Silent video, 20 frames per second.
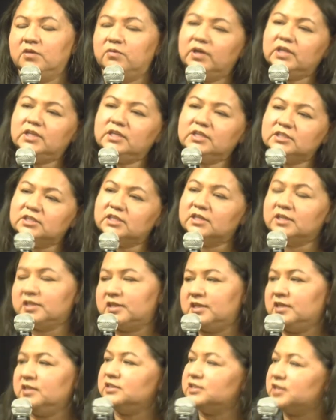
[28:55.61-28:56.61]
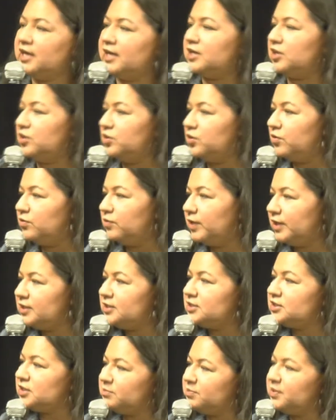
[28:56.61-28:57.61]
what does the things like, you know, what
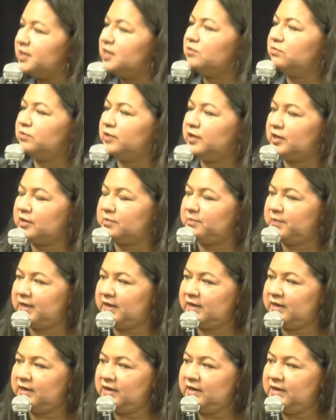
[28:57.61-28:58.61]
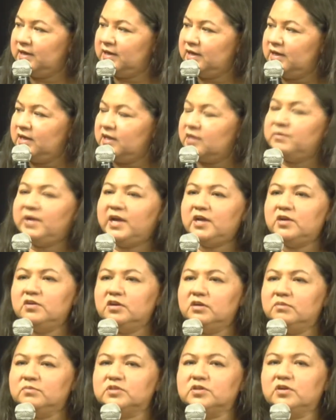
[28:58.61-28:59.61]
does the beadwork mean? My
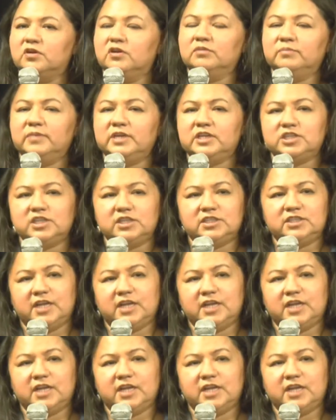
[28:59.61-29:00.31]
Gugum told me, she